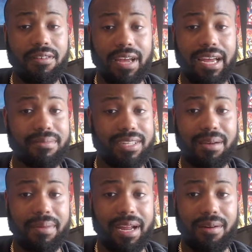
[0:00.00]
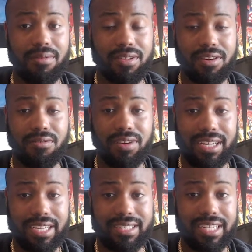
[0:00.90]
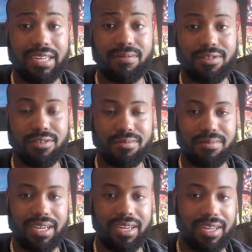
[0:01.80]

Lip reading: game is coming out where they're going against an evil Superman.